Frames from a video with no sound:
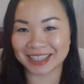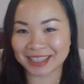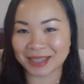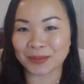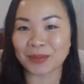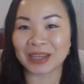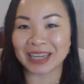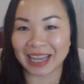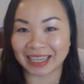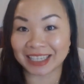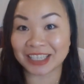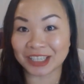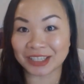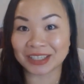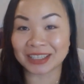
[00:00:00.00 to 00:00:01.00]
someone
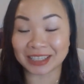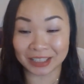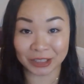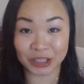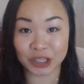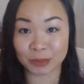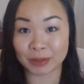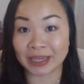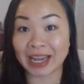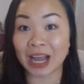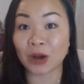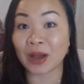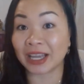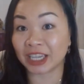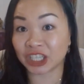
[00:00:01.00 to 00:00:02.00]
energy leadership and how
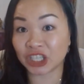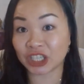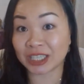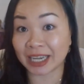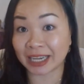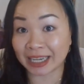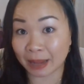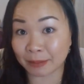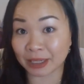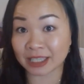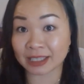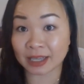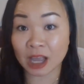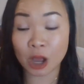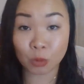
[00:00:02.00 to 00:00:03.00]
energy
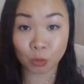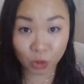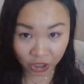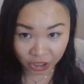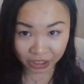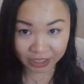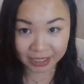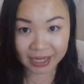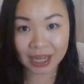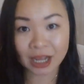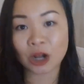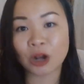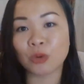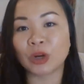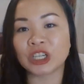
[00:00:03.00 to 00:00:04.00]
dynamics work,
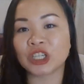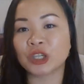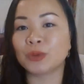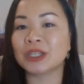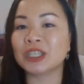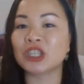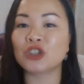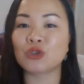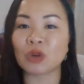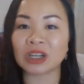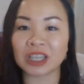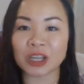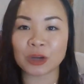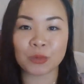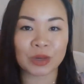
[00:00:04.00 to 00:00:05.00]
what she was
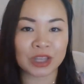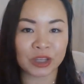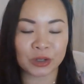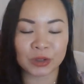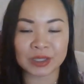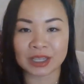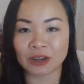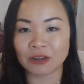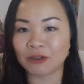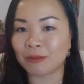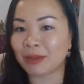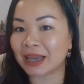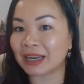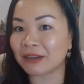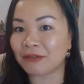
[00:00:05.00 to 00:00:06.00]
struggling with in herself
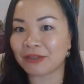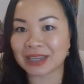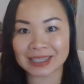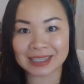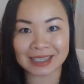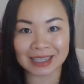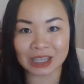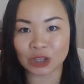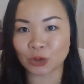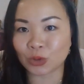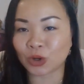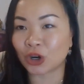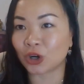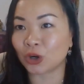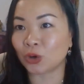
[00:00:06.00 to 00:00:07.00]
manifested through
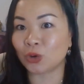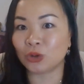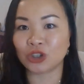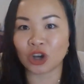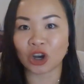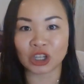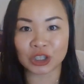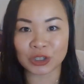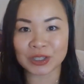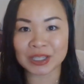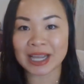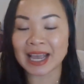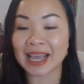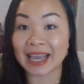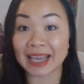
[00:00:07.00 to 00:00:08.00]
her own daughter's
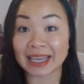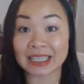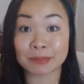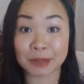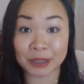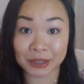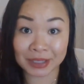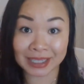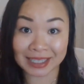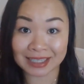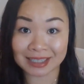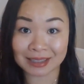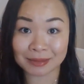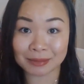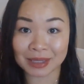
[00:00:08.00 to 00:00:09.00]

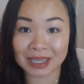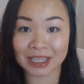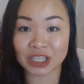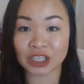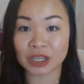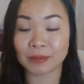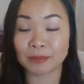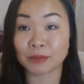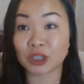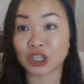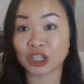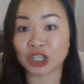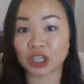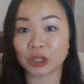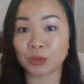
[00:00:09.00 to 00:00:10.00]
experience because
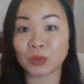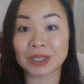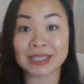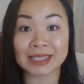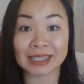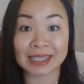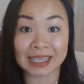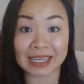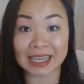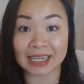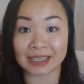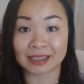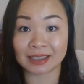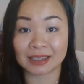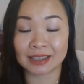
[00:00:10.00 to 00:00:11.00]
she was leading.
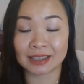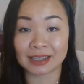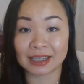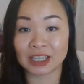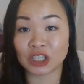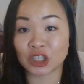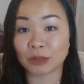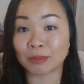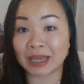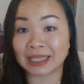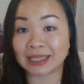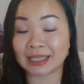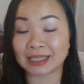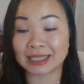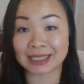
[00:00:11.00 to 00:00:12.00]
She made
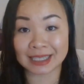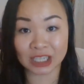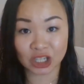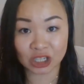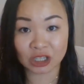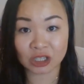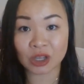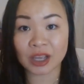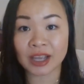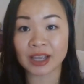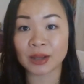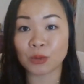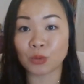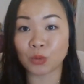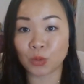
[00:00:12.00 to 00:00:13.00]
the decisions
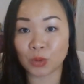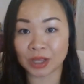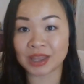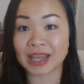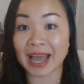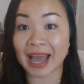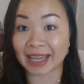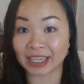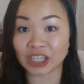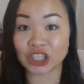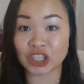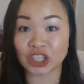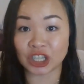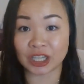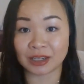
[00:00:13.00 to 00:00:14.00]
with that
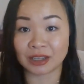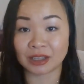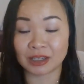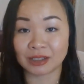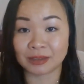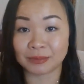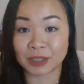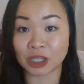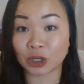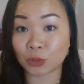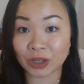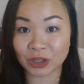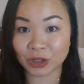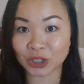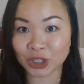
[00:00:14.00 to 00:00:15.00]
energy,
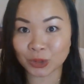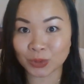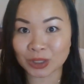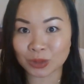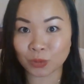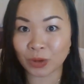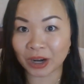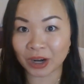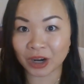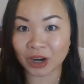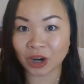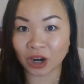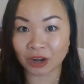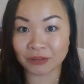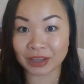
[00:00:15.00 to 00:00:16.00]
whether she was aware
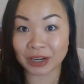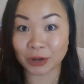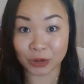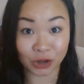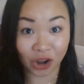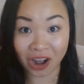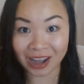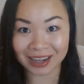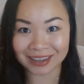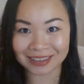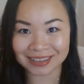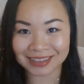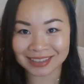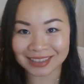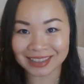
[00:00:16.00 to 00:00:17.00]
of it or not.
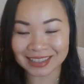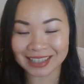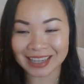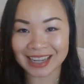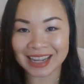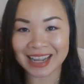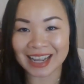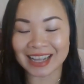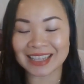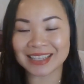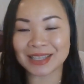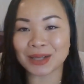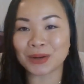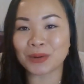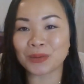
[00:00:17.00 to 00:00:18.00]
And
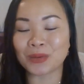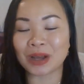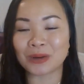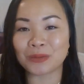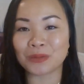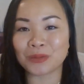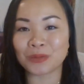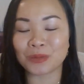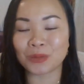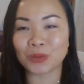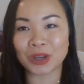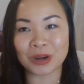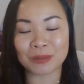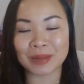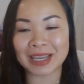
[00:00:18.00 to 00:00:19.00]
so when we
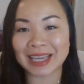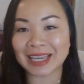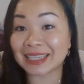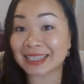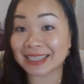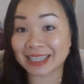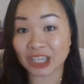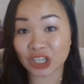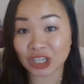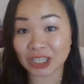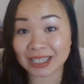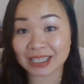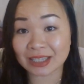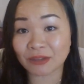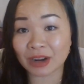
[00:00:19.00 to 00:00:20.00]
are making
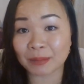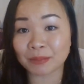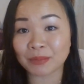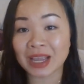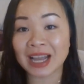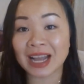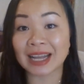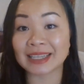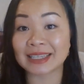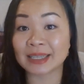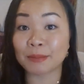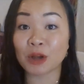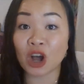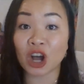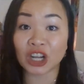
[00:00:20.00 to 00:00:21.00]
decisions from a
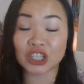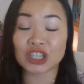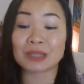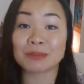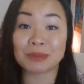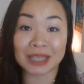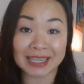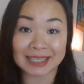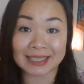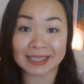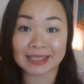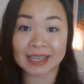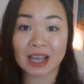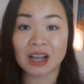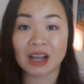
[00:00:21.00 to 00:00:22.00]
subconscious place
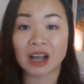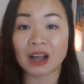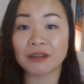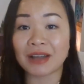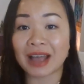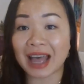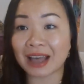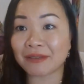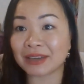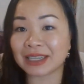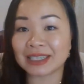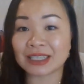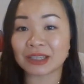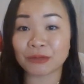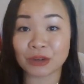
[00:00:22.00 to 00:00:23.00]
of having
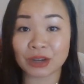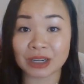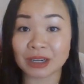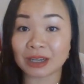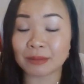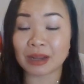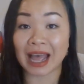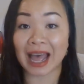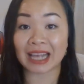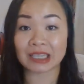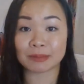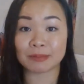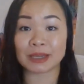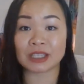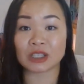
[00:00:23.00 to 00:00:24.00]
different
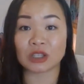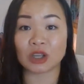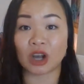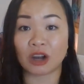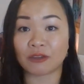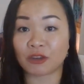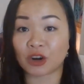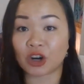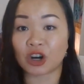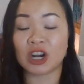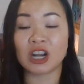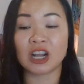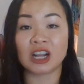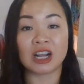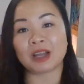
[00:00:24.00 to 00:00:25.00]
aspects of our
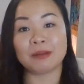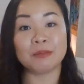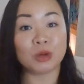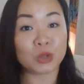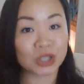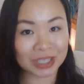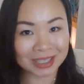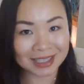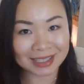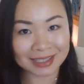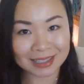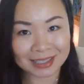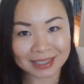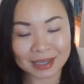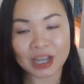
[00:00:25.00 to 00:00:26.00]
emotions,